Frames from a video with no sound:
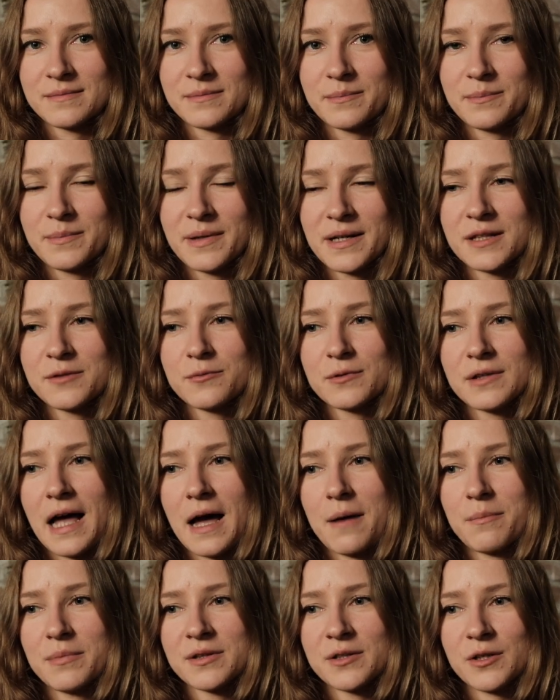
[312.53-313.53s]
But it will
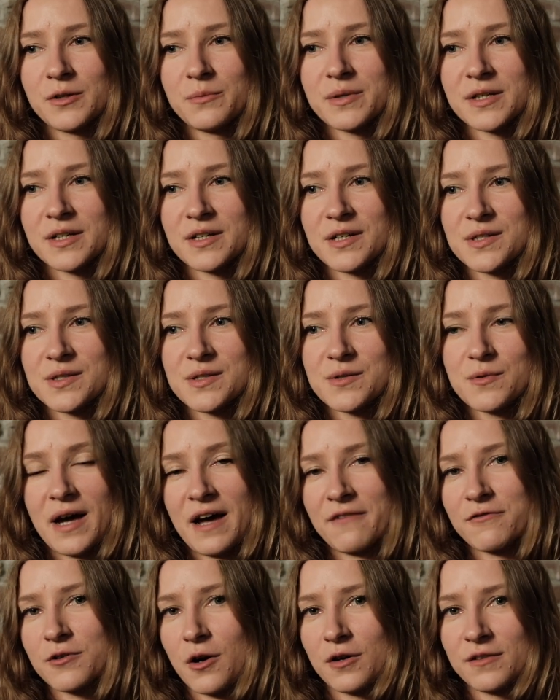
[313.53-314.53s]
happen not because you
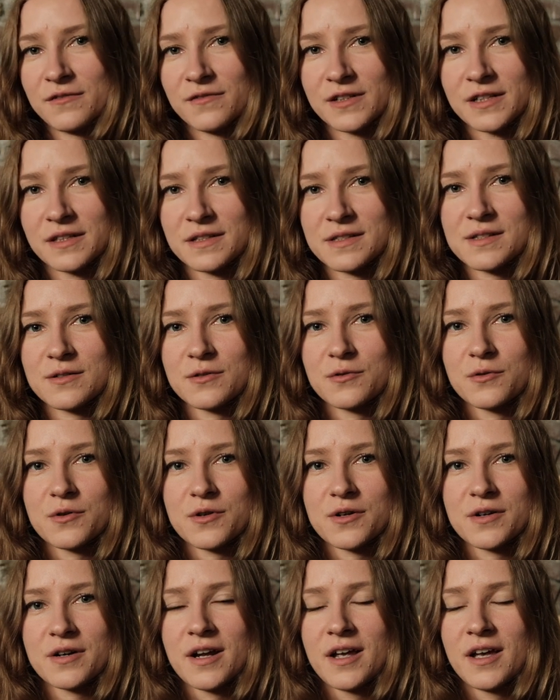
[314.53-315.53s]
have confidence
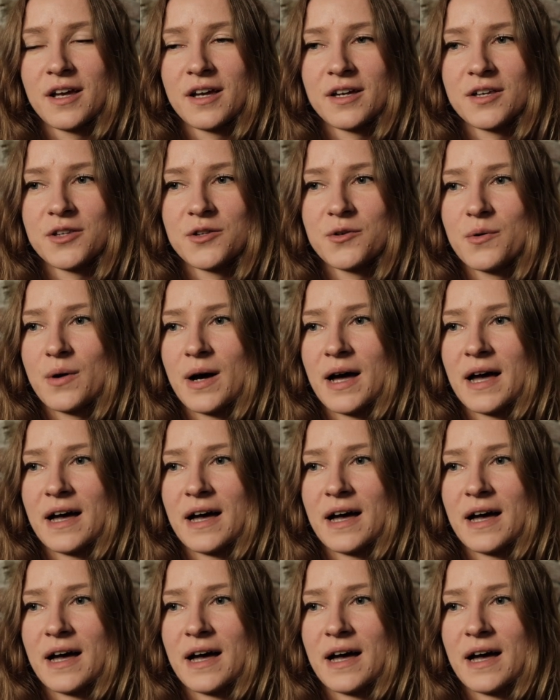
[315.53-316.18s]
or you